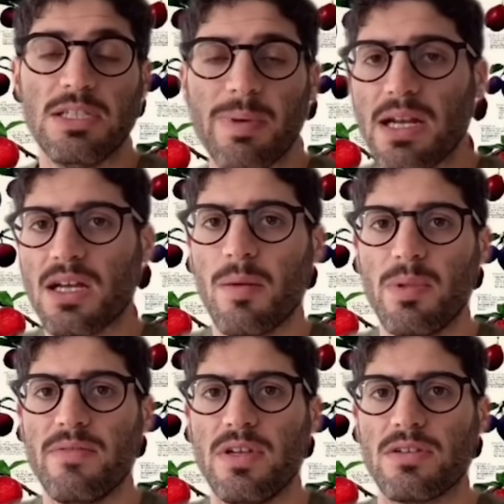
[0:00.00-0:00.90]
takes
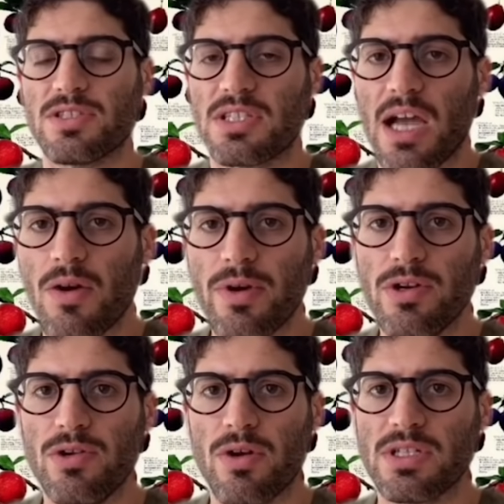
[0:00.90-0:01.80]
time and energy,
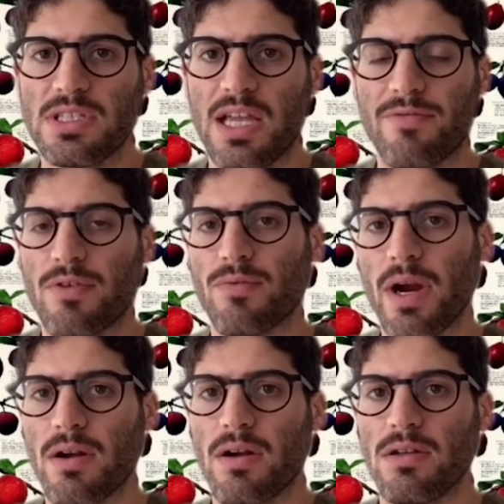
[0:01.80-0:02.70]
but once that time and
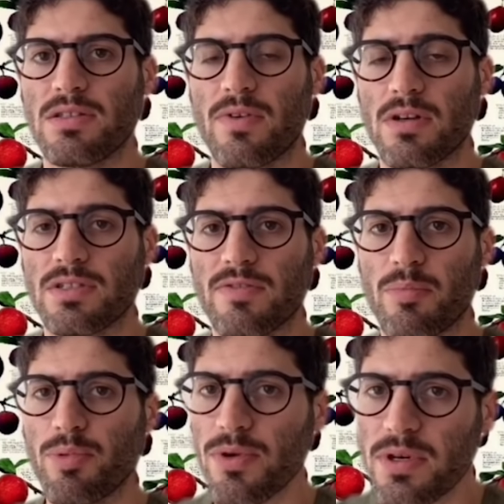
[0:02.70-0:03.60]
energy is spent,
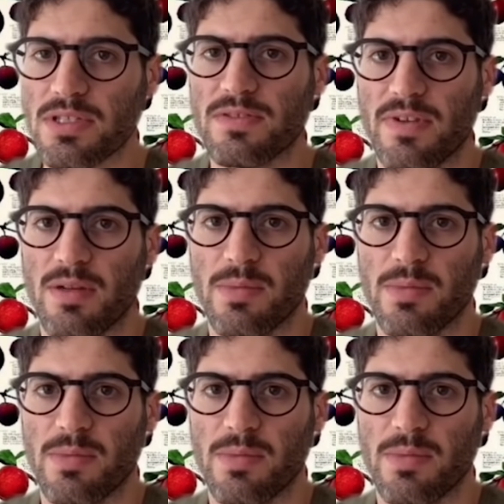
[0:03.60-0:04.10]
you've developed an